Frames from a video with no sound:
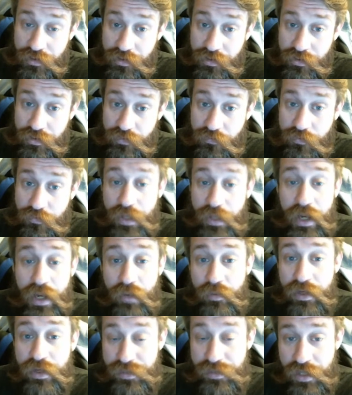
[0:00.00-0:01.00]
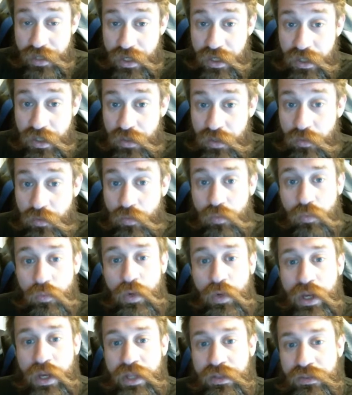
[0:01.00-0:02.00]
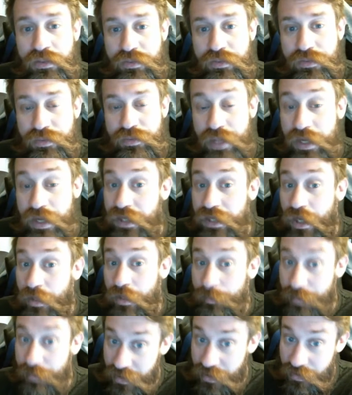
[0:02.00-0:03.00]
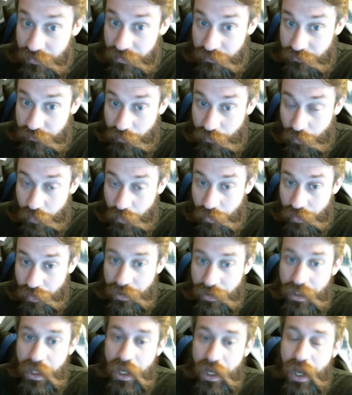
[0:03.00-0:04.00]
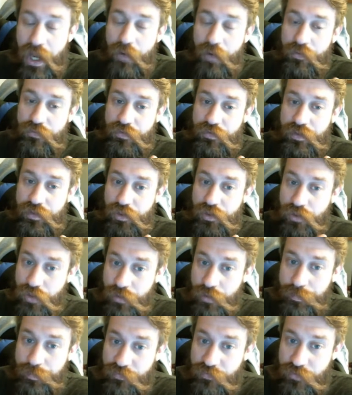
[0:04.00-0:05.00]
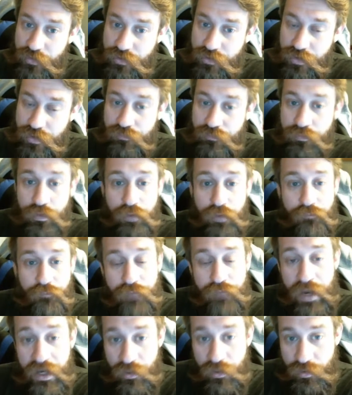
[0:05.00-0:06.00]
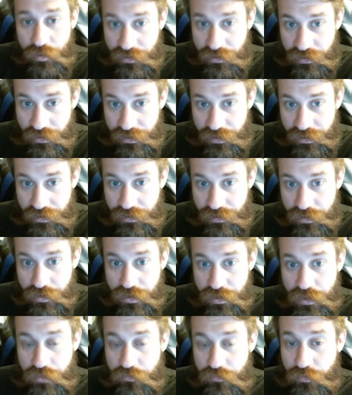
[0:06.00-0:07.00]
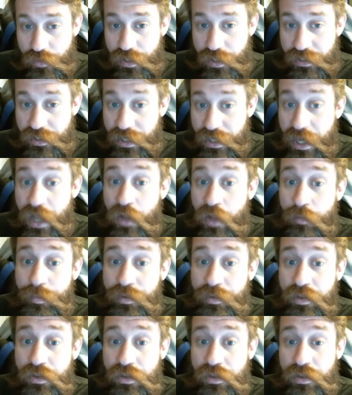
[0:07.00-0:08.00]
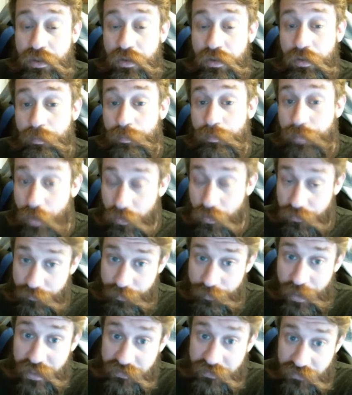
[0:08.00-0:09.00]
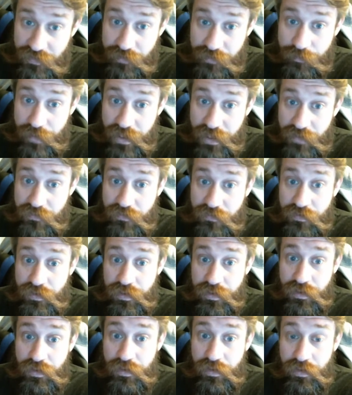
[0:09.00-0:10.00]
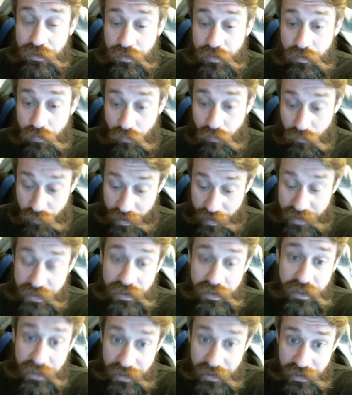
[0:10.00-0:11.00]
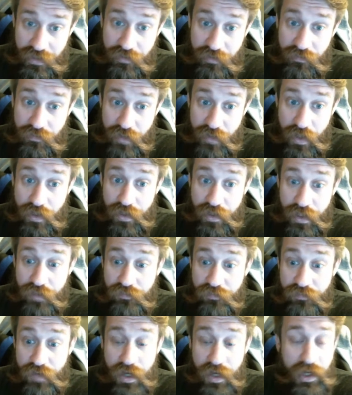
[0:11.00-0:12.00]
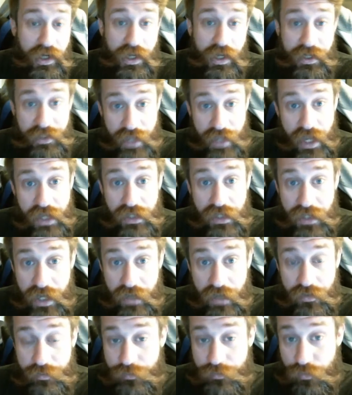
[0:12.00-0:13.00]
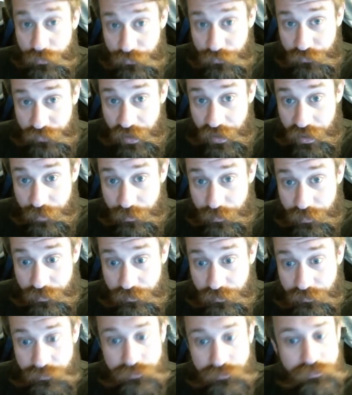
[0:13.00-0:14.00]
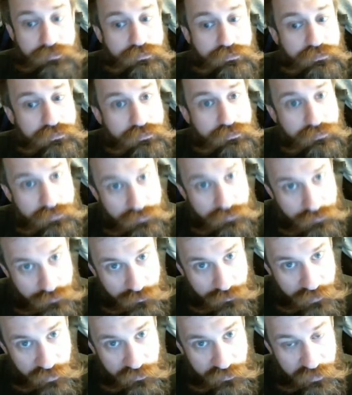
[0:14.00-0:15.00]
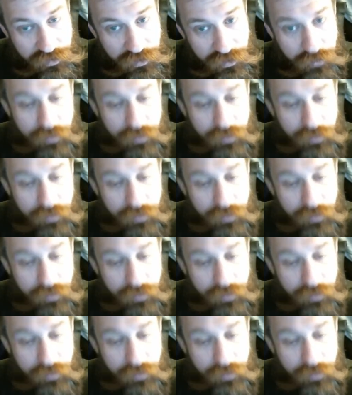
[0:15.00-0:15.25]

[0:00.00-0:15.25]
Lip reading: so that way there, when they come into the store, I was in a good position for a firing lane so that I could help both of my teammates rein in their gunfire and not allow them to escape. Continue.